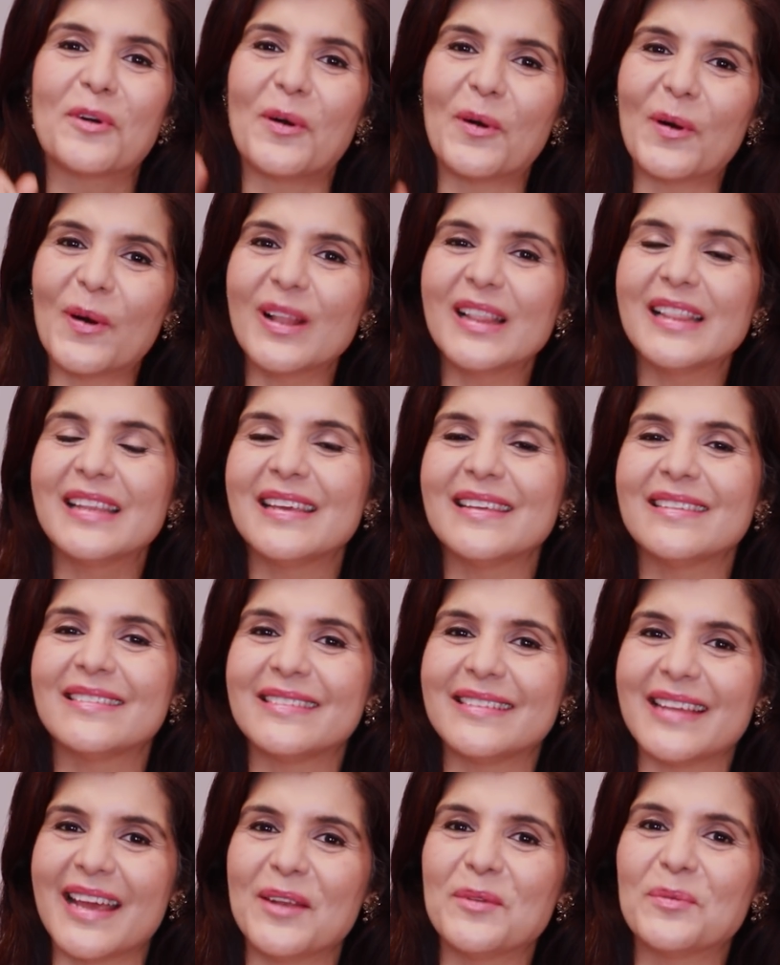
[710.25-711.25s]
all
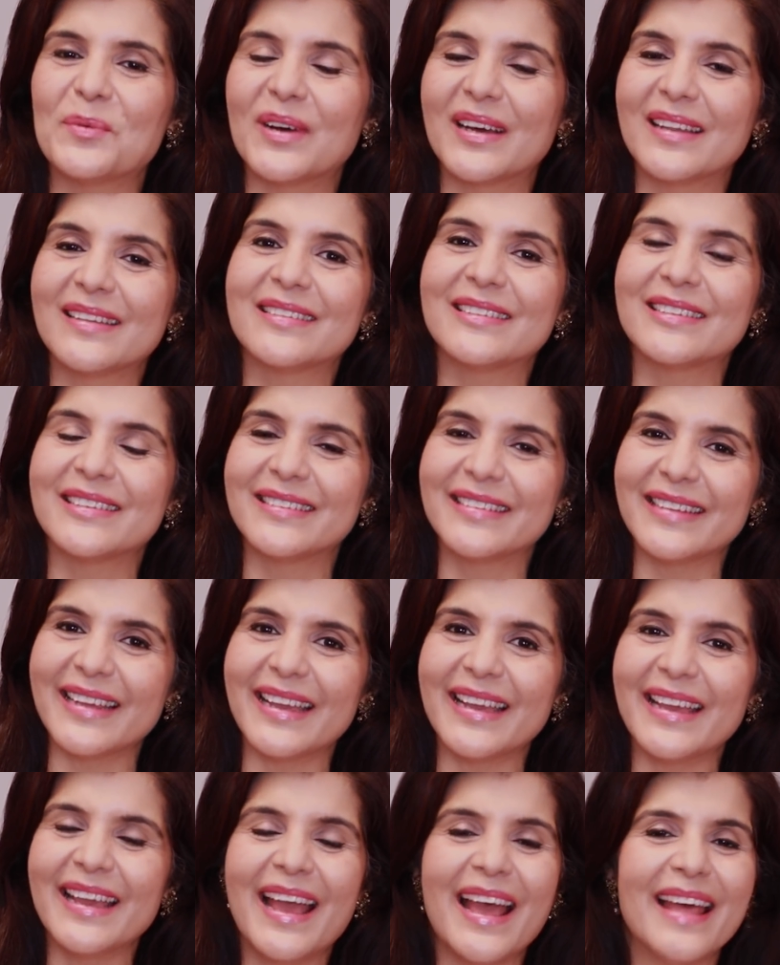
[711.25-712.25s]
these 10 words
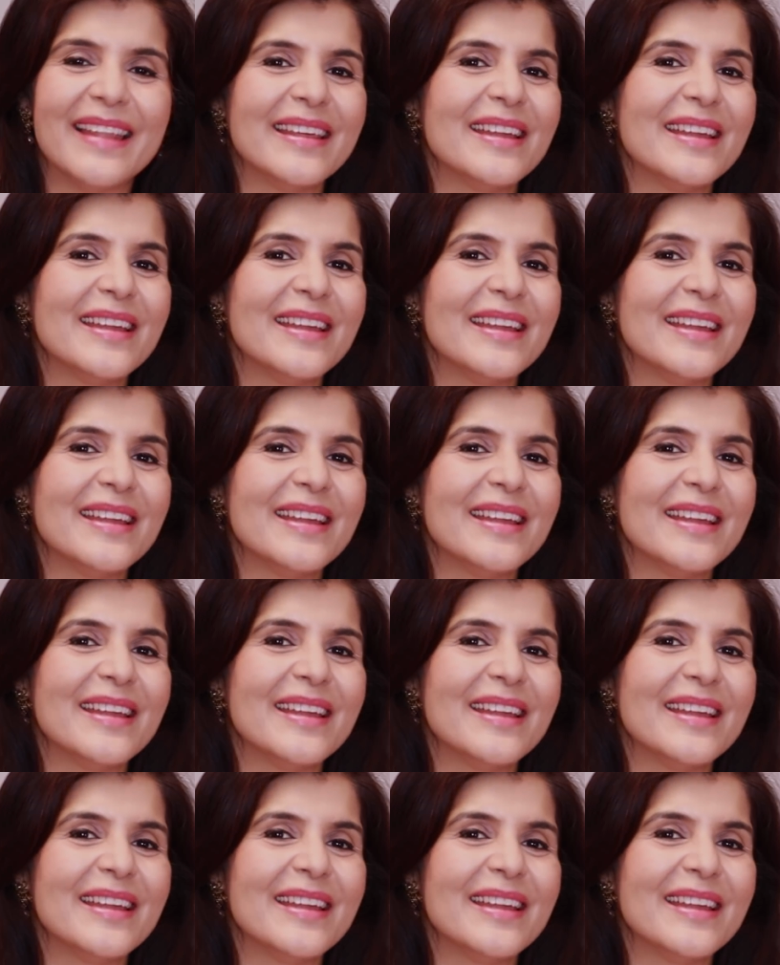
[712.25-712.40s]
today,